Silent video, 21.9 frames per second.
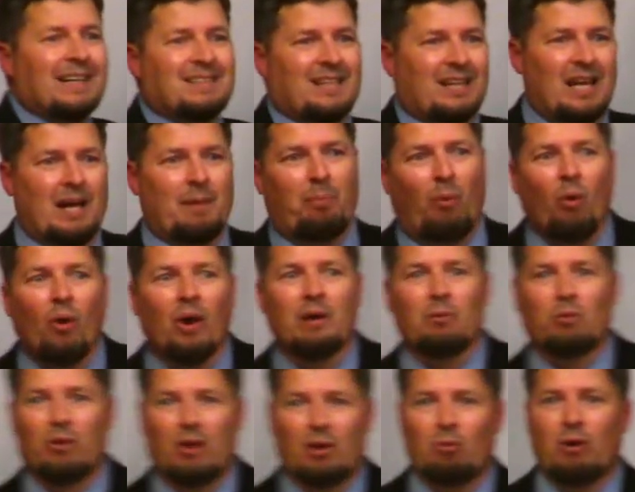to that point
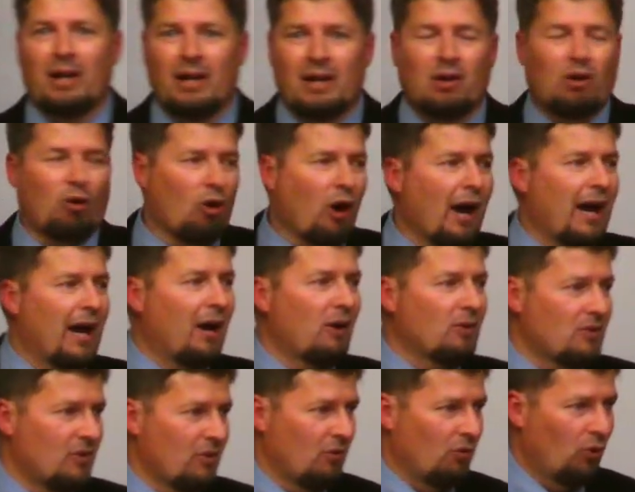where they're ready to cry
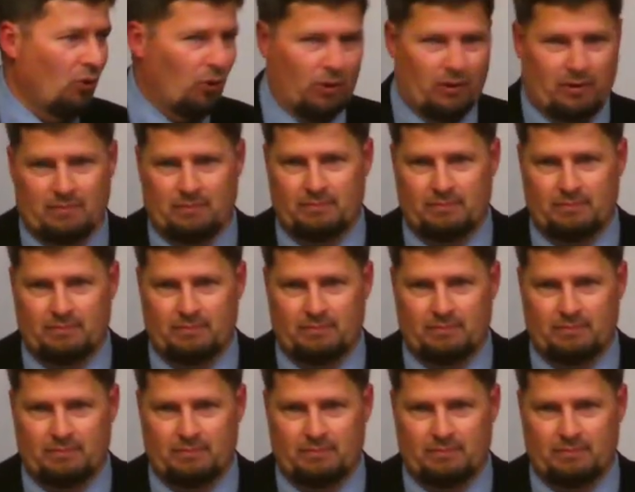out to the Lord.